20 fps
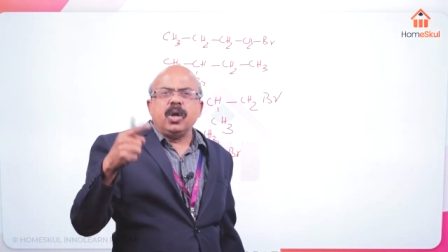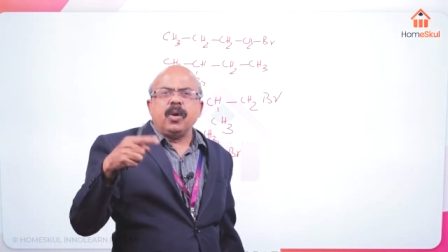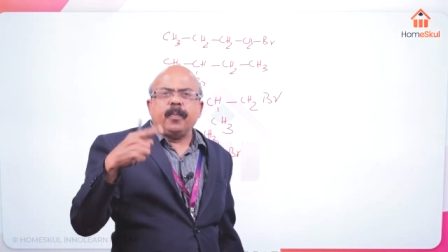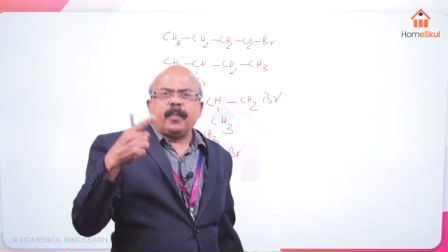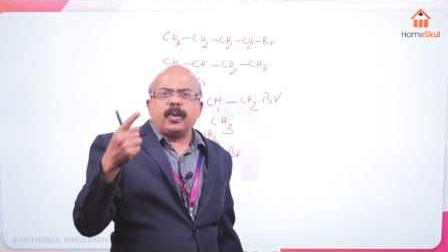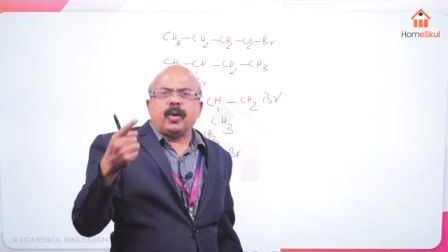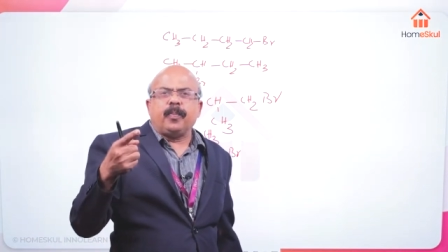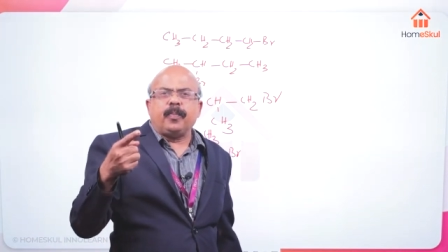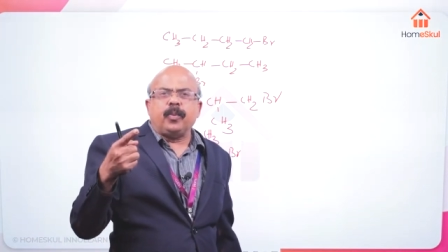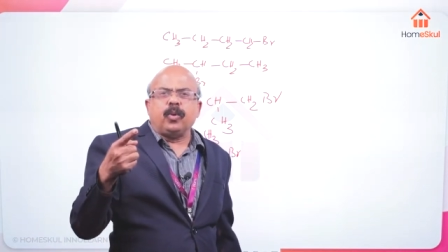
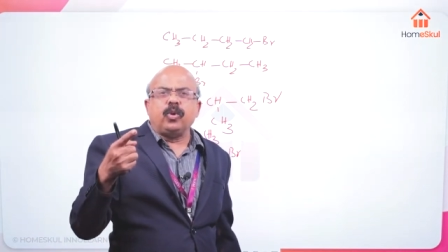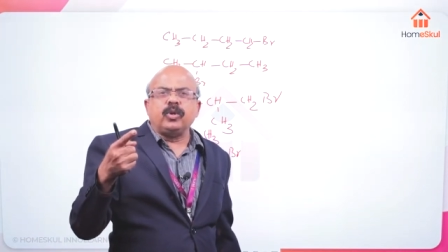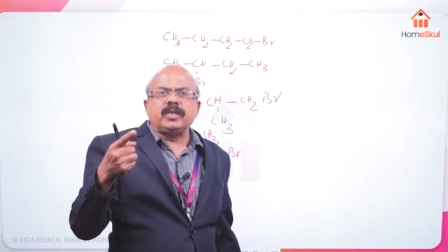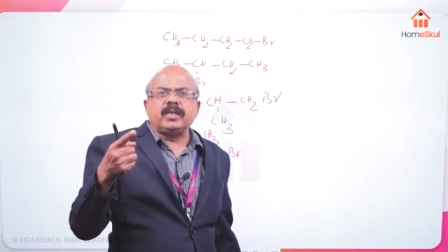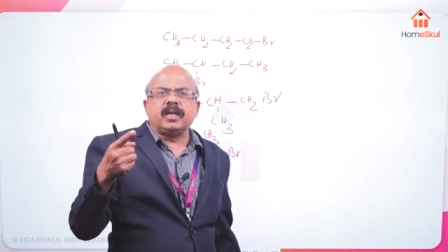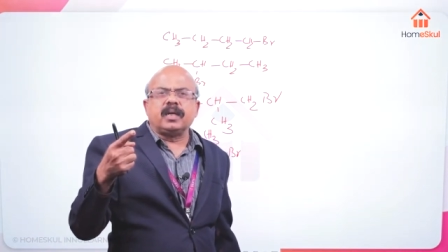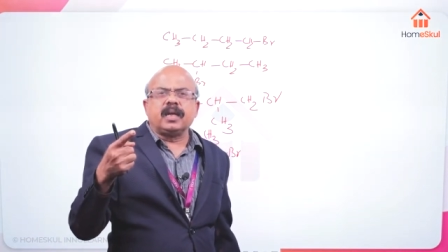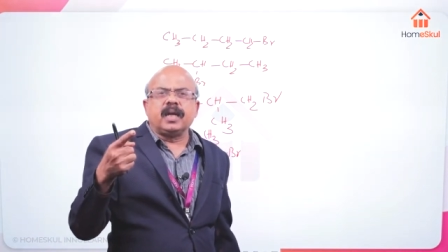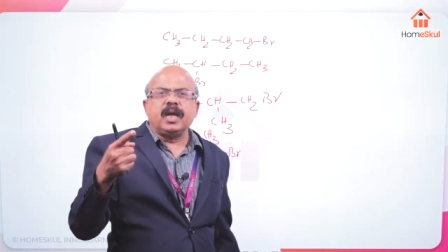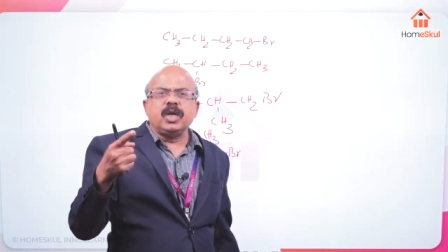
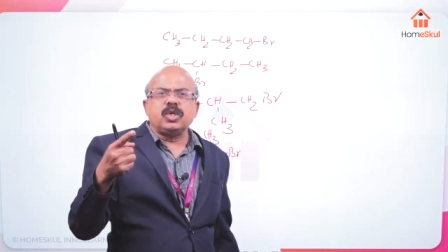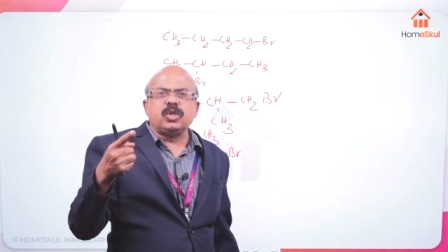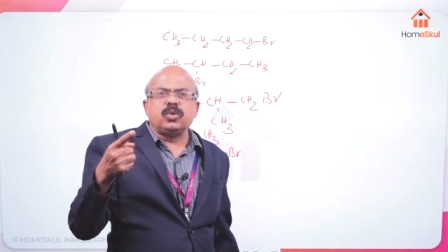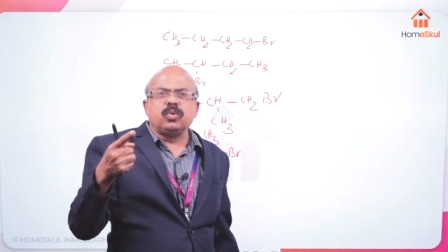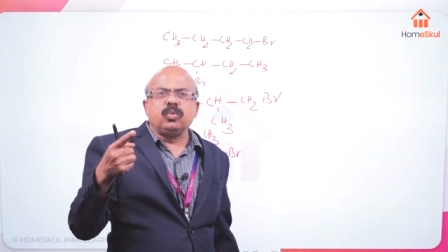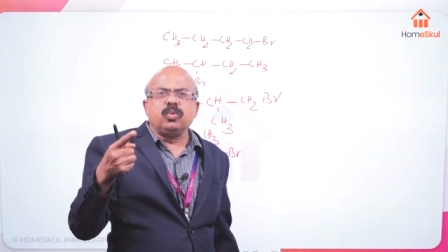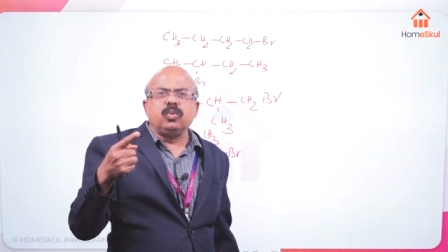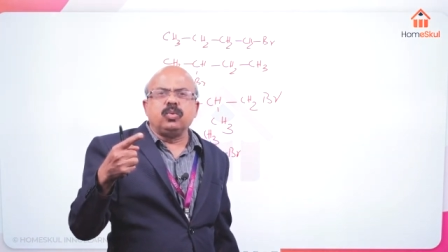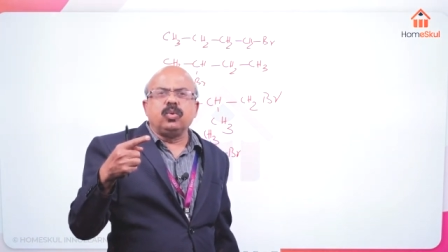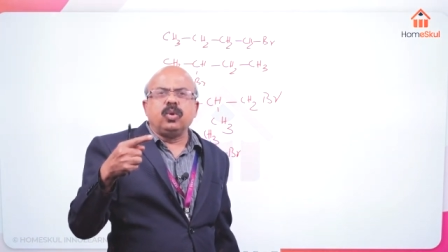proportional
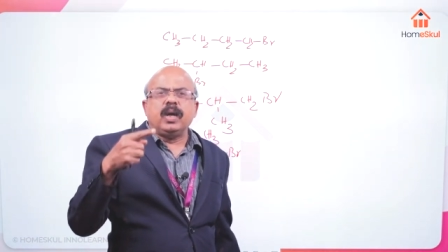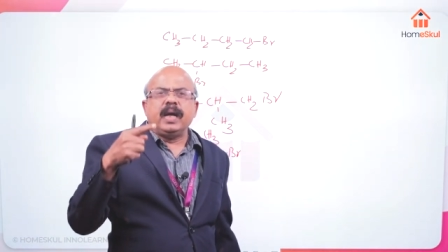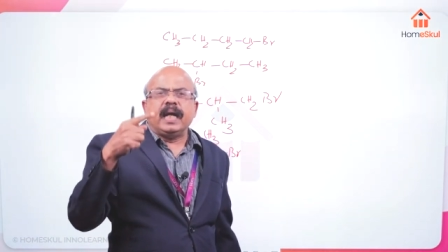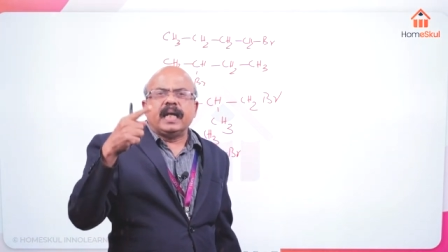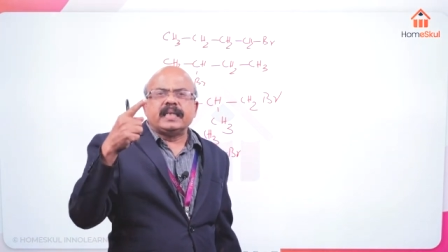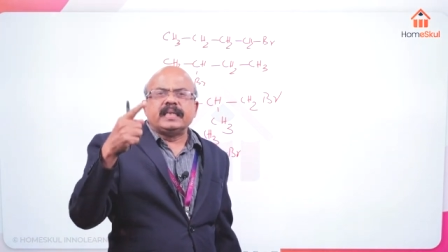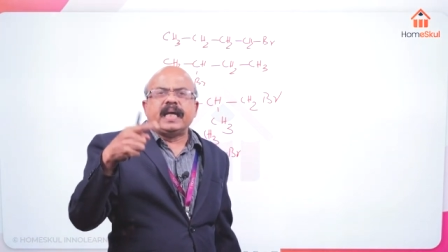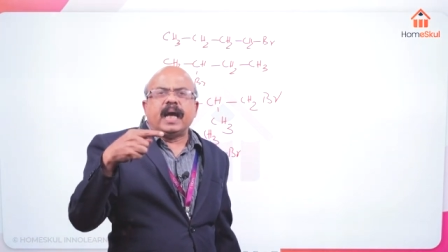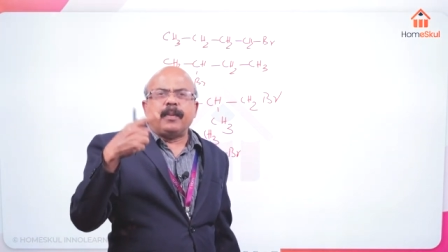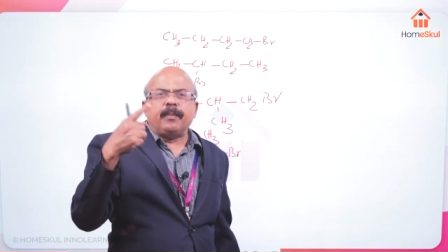to
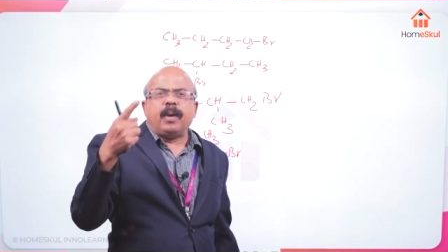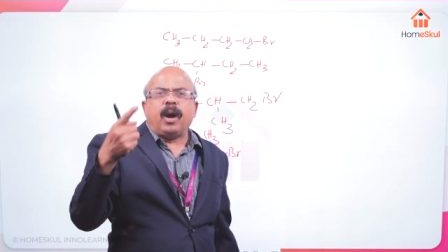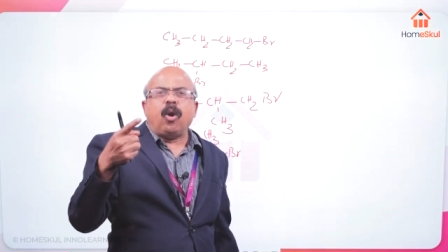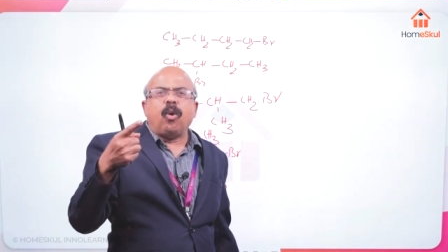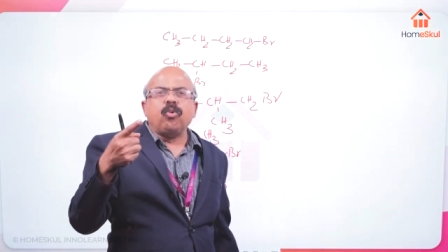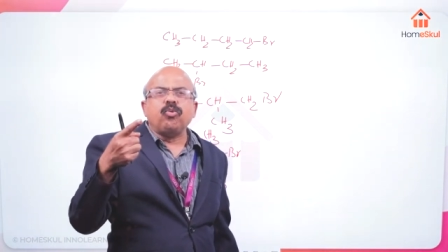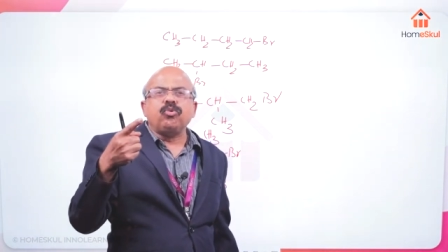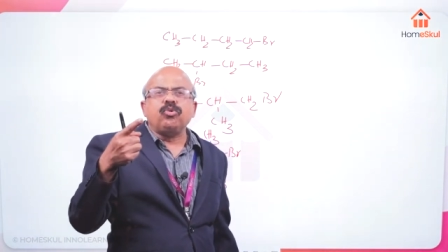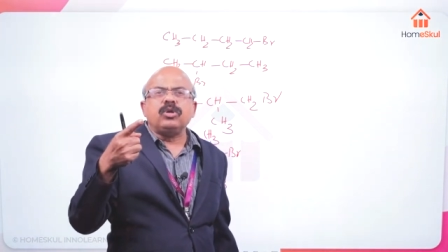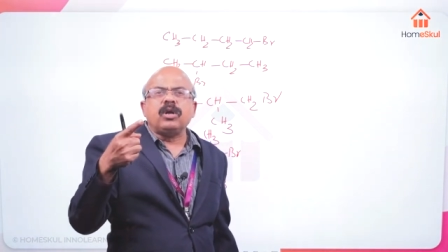the
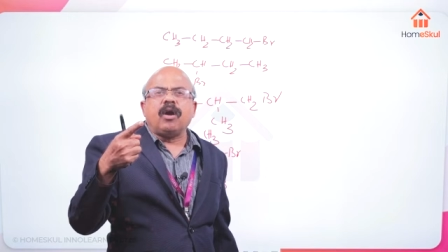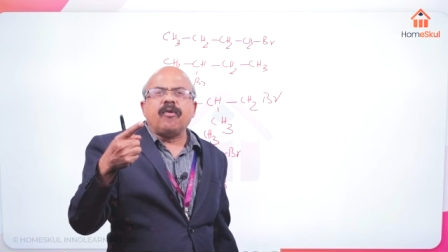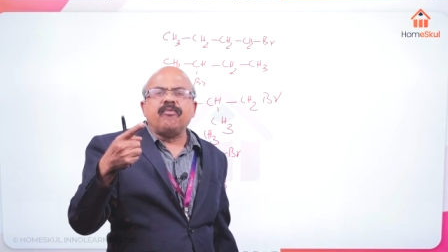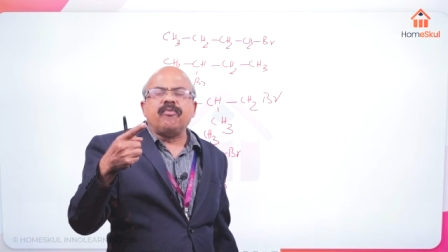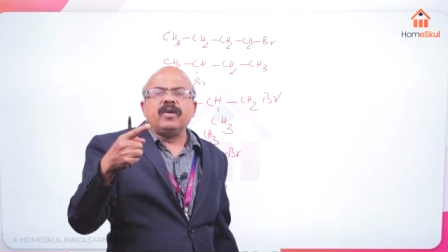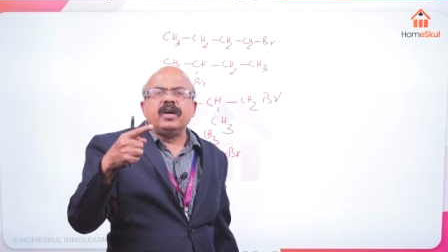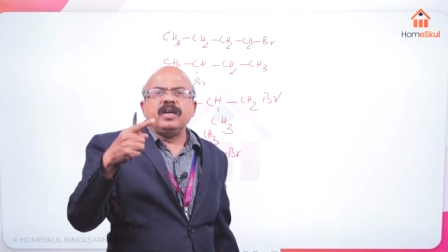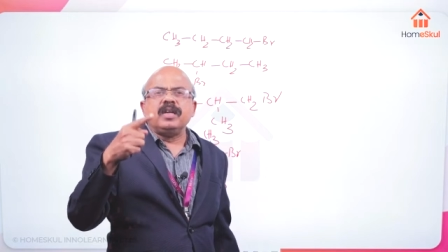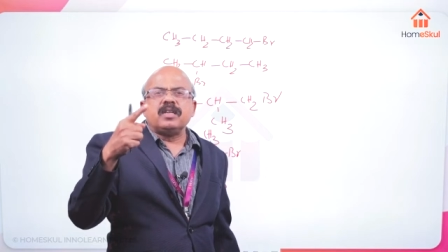amount of